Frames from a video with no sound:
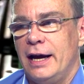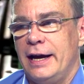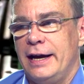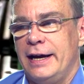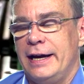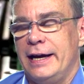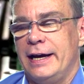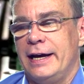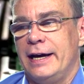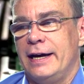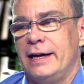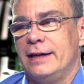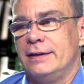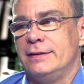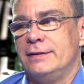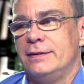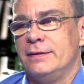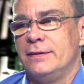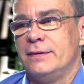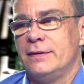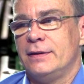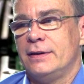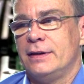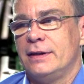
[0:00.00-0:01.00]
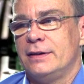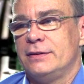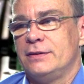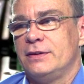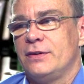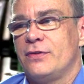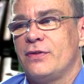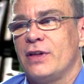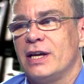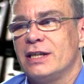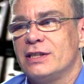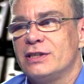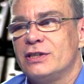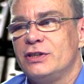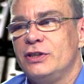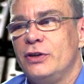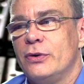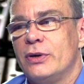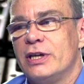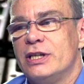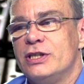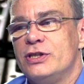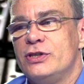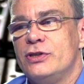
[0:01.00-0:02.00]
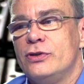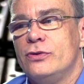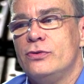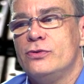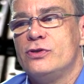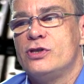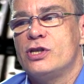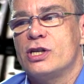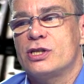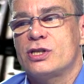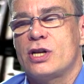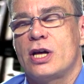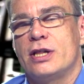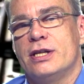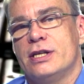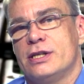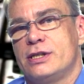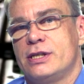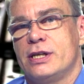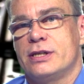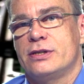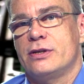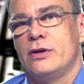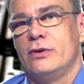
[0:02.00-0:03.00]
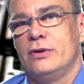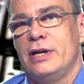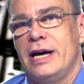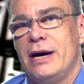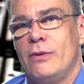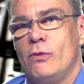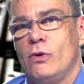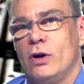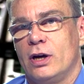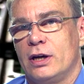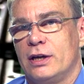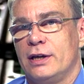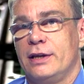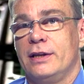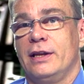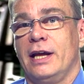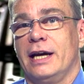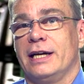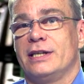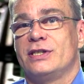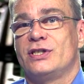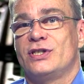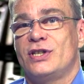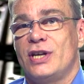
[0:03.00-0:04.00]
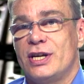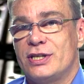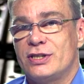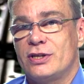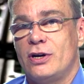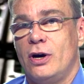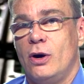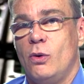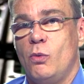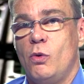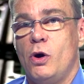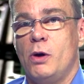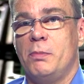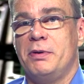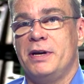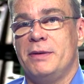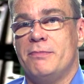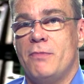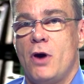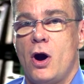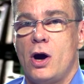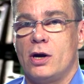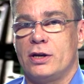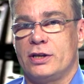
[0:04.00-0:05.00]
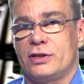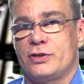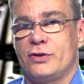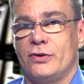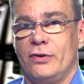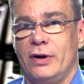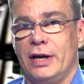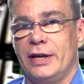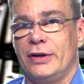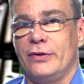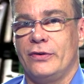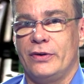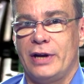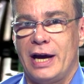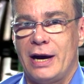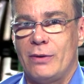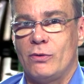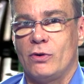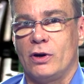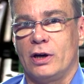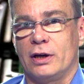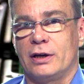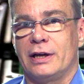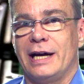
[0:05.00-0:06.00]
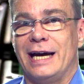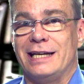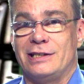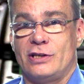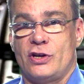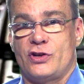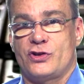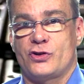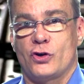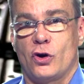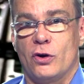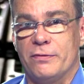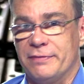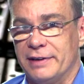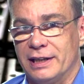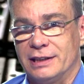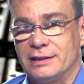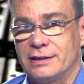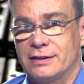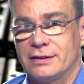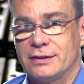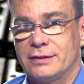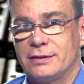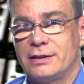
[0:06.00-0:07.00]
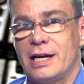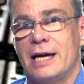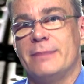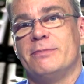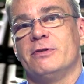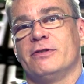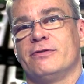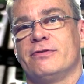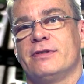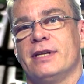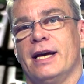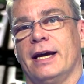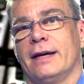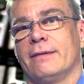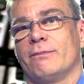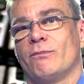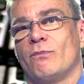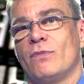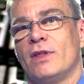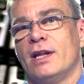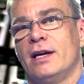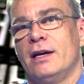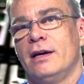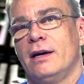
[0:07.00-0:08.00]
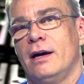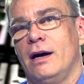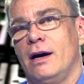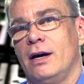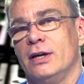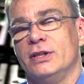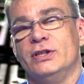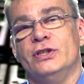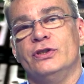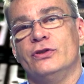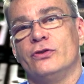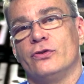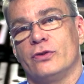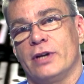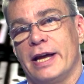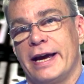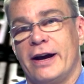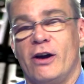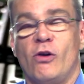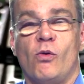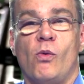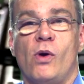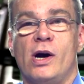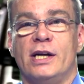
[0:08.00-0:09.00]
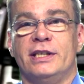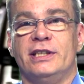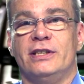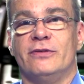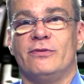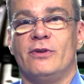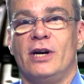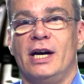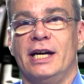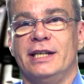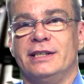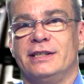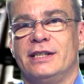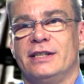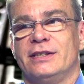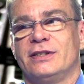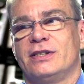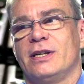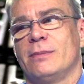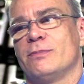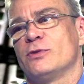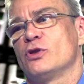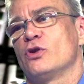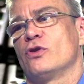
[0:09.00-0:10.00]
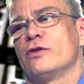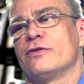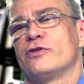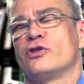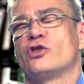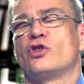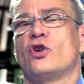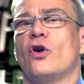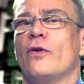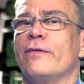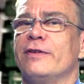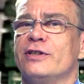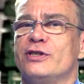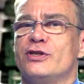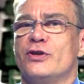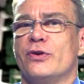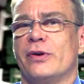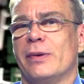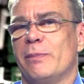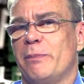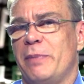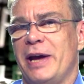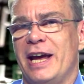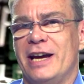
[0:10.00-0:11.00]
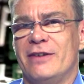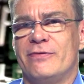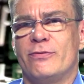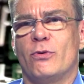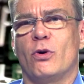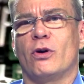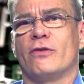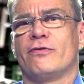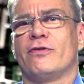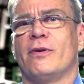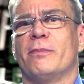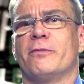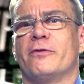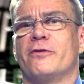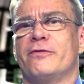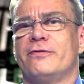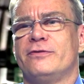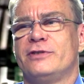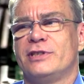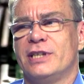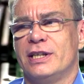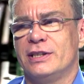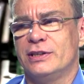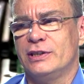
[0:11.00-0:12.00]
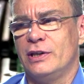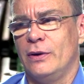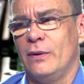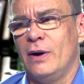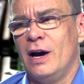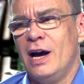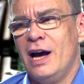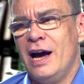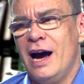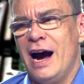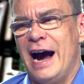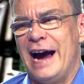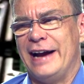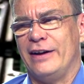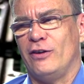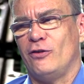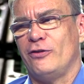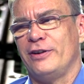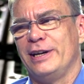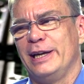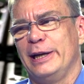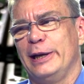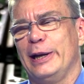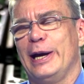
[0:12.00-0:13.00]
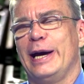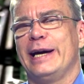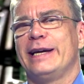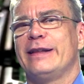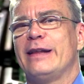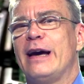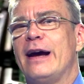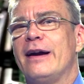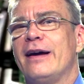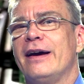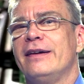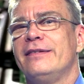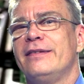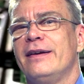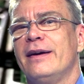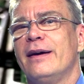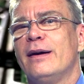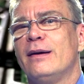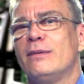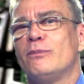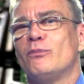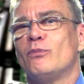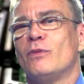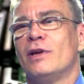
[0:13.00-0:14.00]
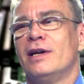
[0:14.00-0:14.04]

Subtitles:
and things you can do just on the Cisco network. Like Cisco will be monitoring your network as a service type of thing on your Layer 1 device. It's some sort of service you can pay for from Cisco. I don't really like that idea,